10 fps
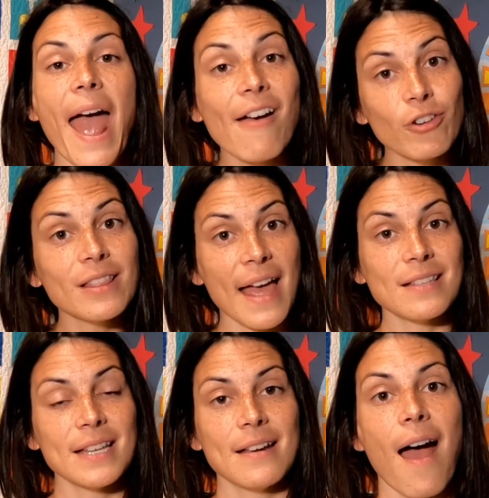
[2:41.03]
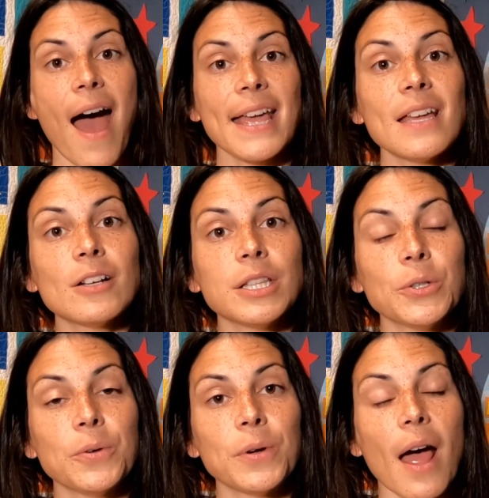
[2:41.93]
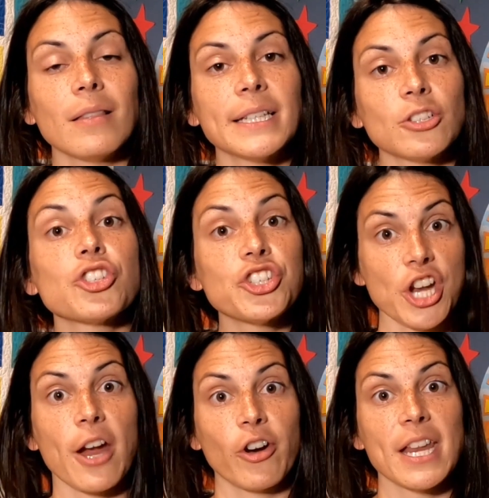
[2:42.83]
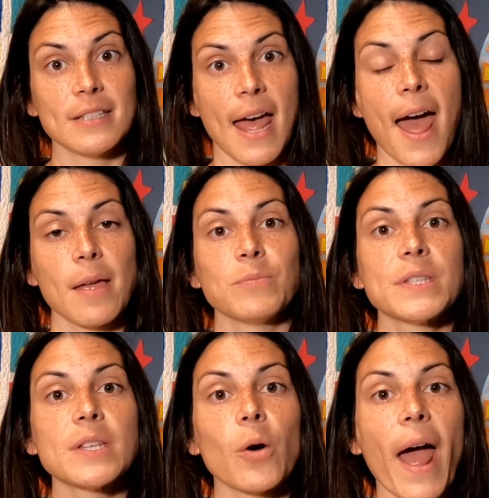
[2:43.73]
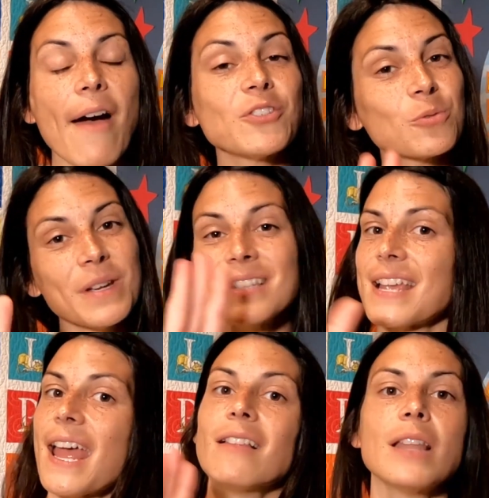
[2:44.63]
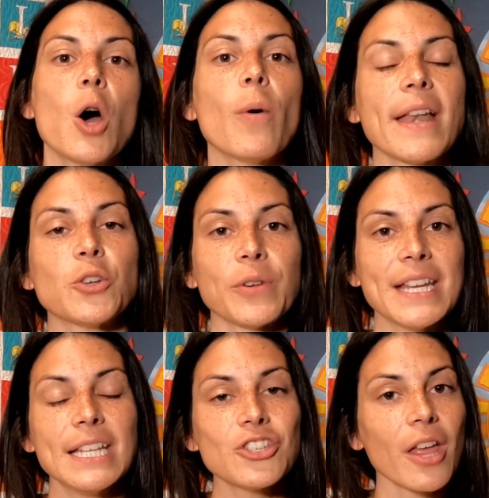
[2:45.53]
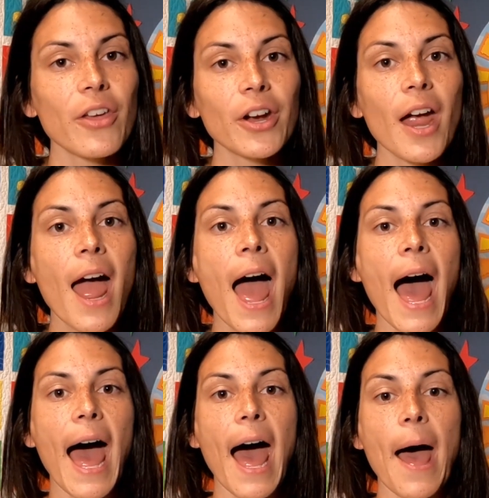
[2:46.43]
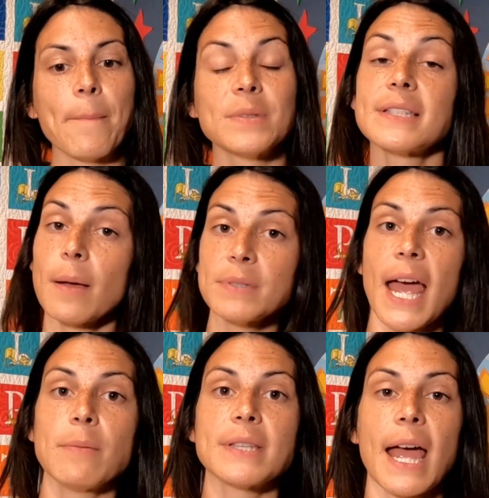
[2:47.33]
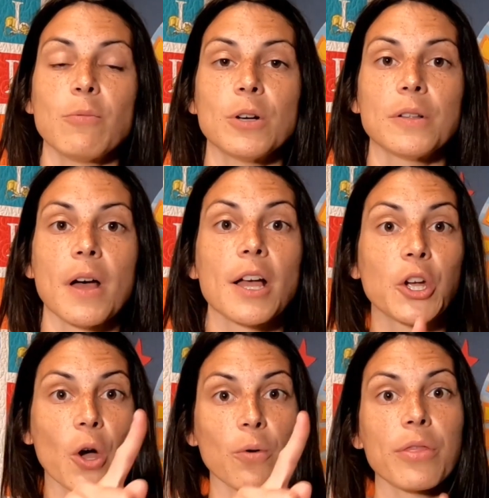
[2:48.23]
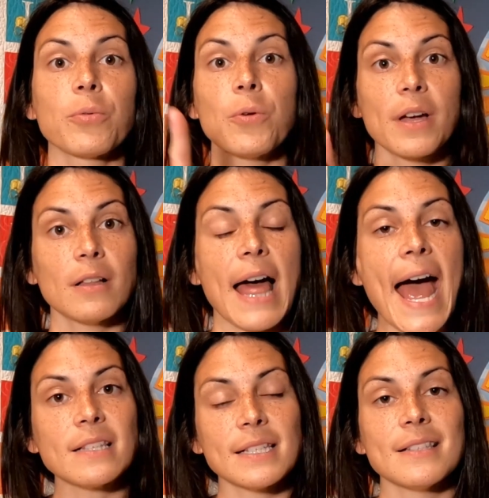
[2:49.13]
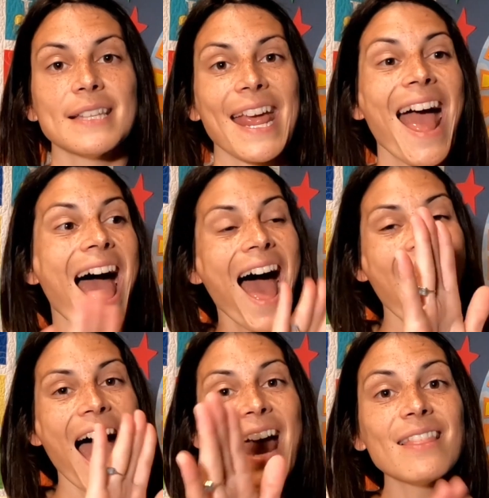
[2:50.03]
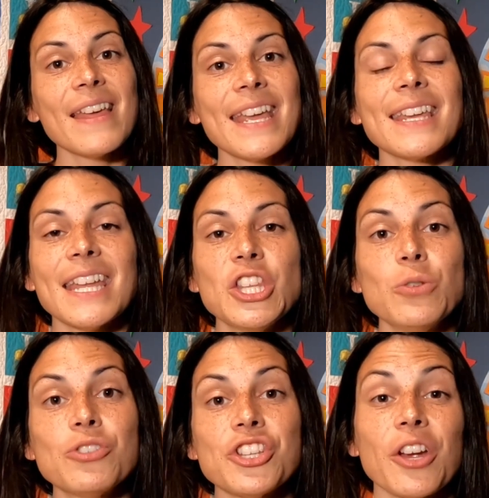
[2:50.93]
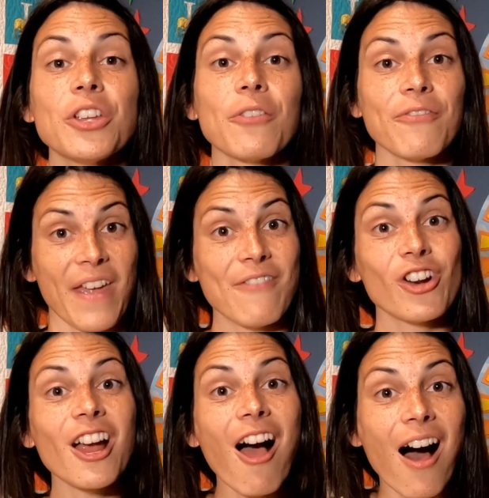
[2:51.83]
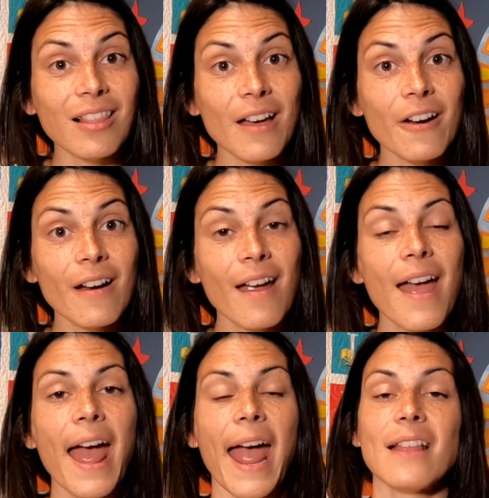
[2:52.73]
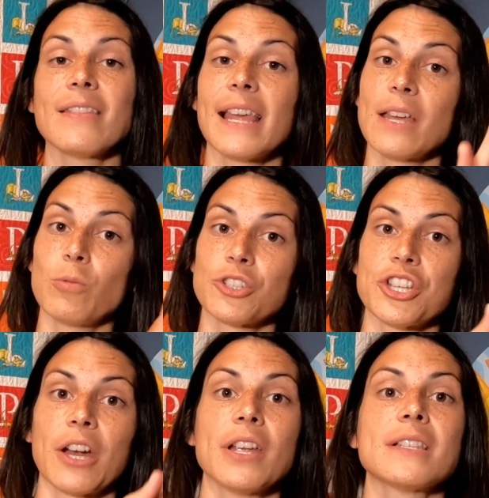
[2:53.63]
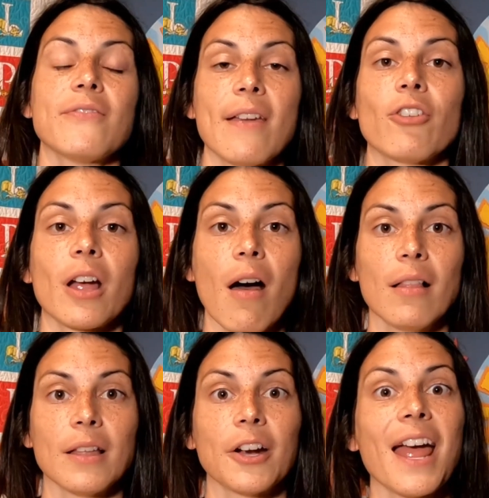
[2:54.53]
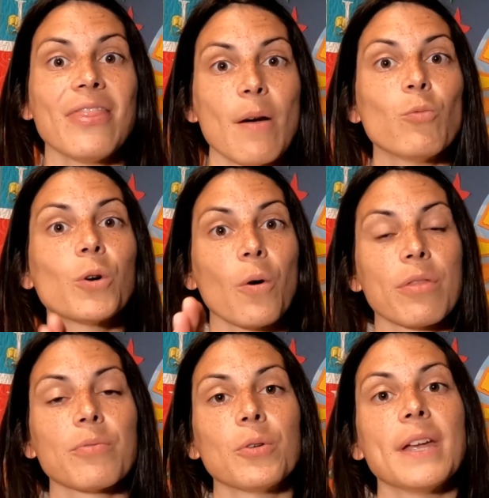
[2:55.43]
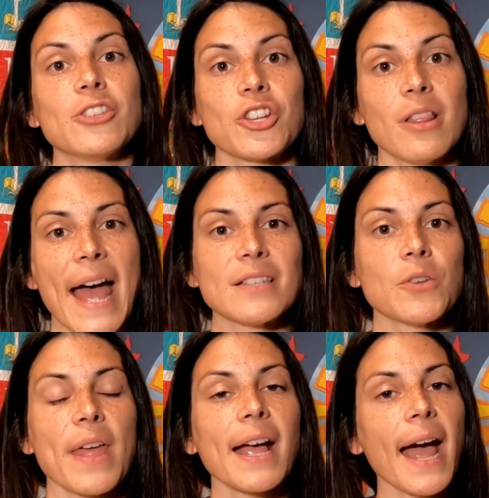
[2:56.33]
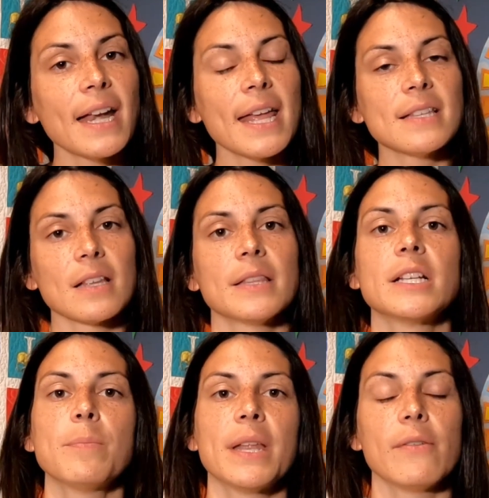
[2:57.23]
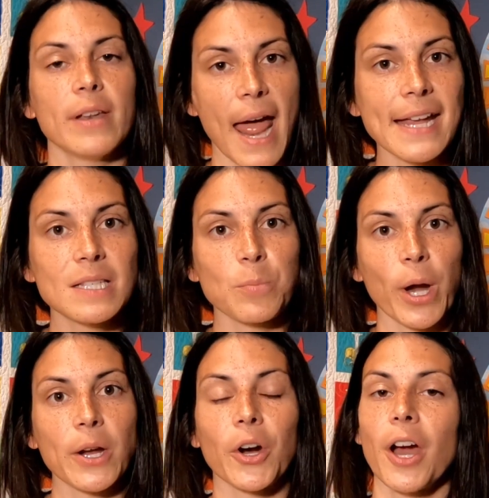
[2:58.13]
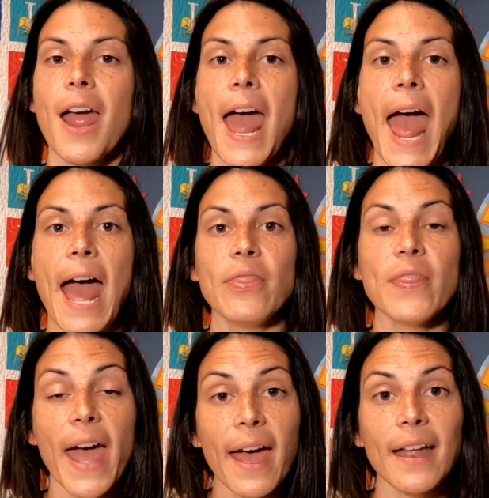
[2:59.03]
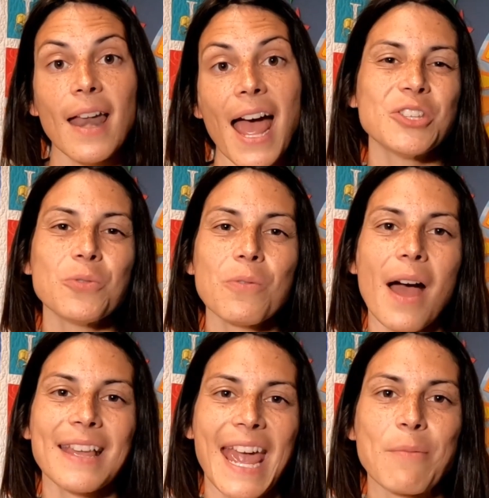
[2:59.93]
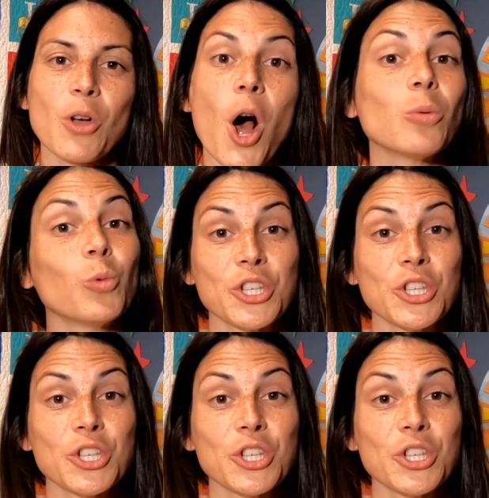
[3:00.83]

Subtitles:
every lesson I include a little sharing time. So after we say hello and greet each other, sometimes I will go through the class and say, hi Link, can you share your favorite color? And Link will share his favorite color, and then we'll go through each class. So that kind of is a little bit of an icebreaker. And then I do a game called